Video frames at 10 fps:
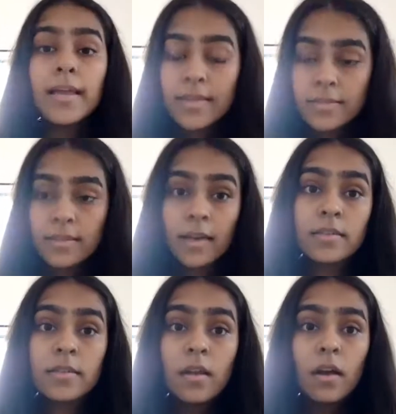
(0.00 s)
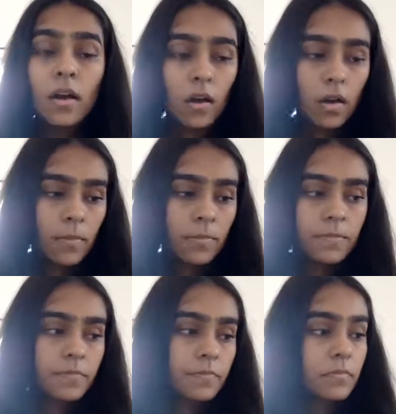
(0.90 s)
is that
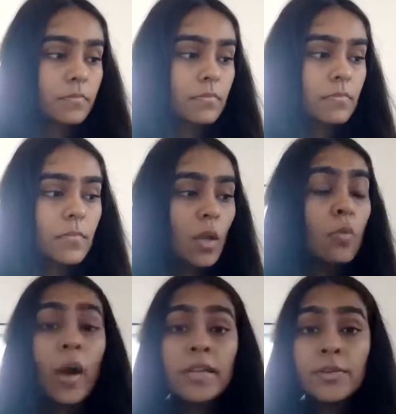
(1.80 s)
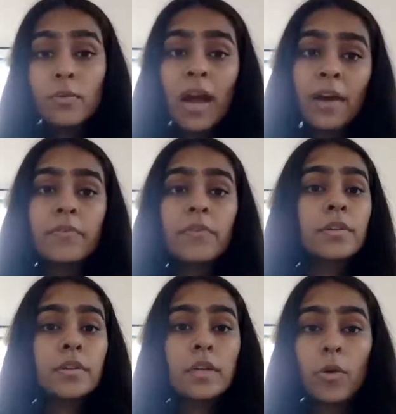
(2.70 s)
while you have
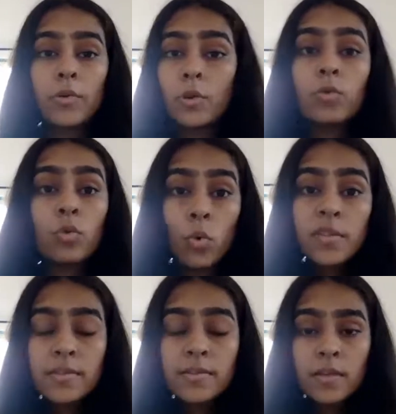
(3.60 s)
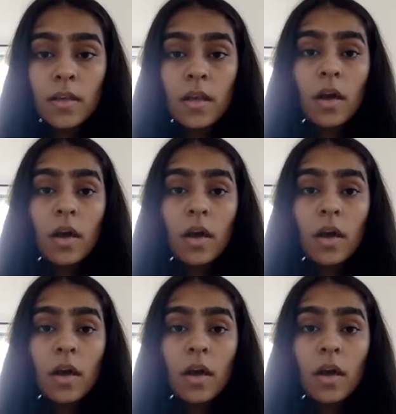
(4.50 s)
written down your notes,